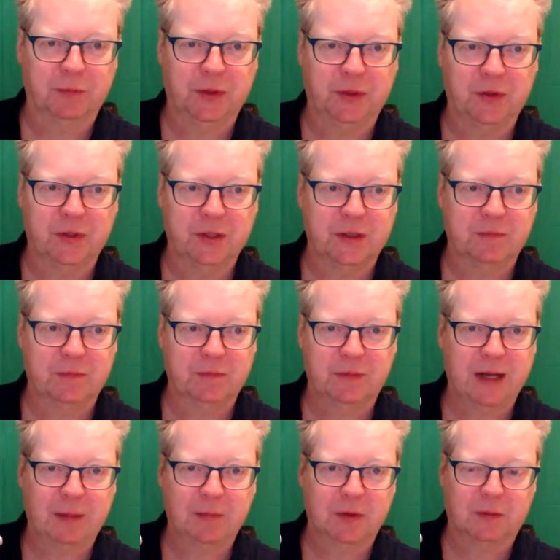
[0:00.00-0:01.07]
computer
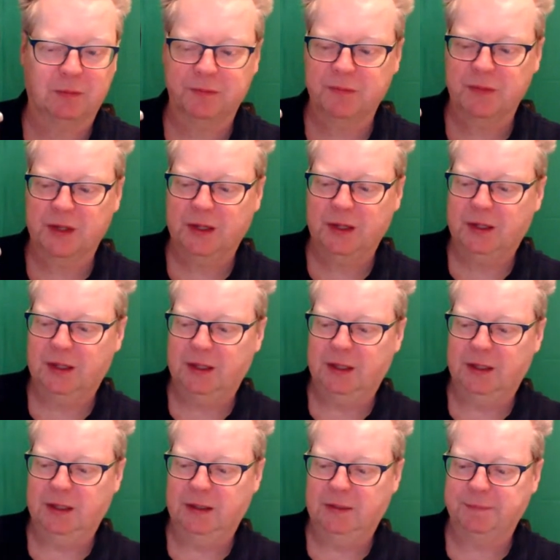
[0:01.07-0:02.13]
laptop
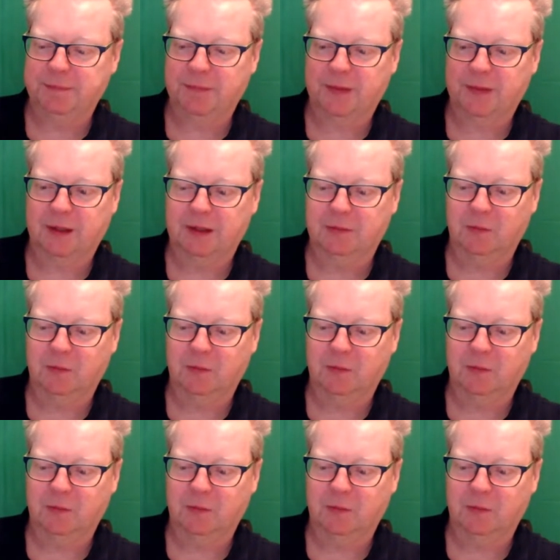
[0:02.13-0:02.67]
um,